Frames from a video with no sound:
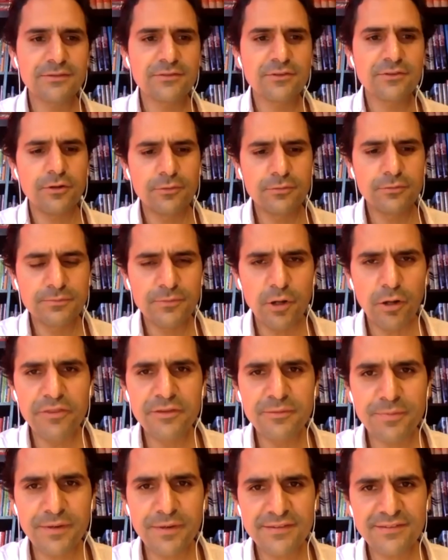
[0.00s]
So all
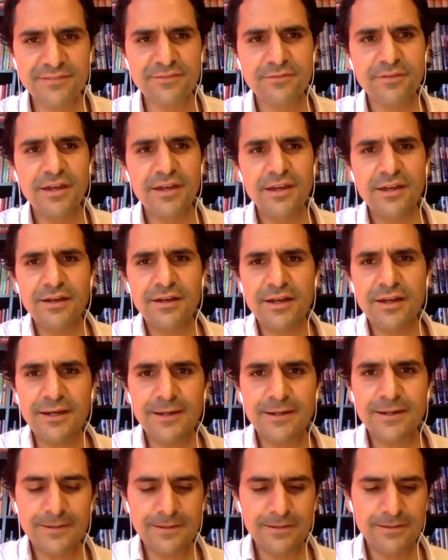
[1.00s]
the best
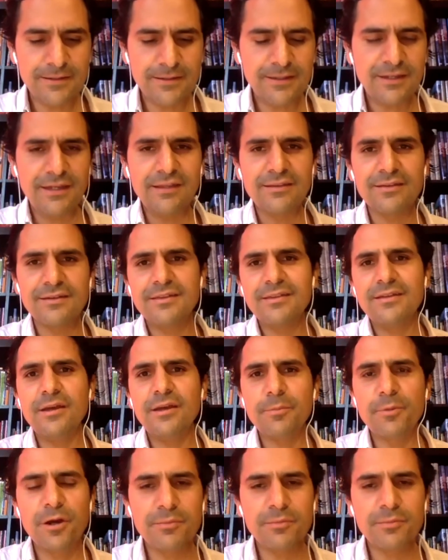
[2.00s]
in the
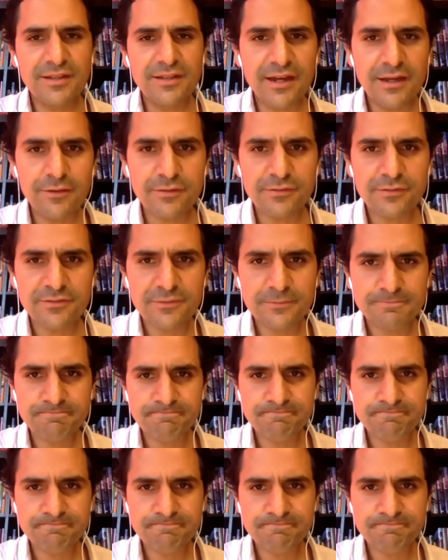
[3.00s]
upcoming dialogues.